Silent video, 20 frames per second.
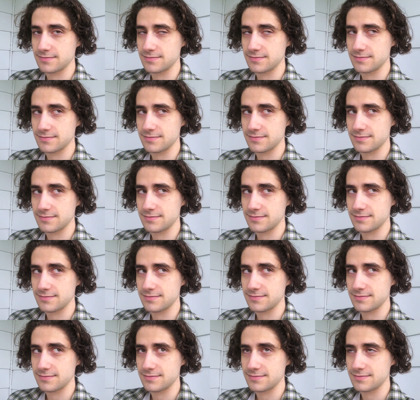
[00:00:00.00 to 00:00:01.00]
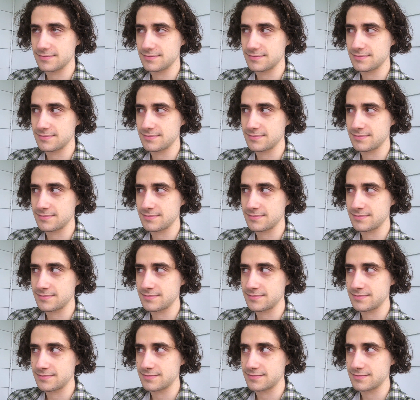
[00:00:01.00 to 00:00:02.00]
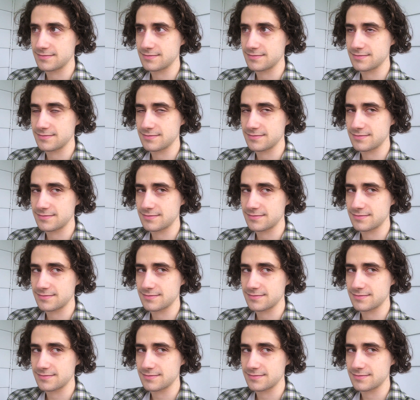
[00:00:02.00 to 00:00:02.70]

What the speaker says: Nobody speaks.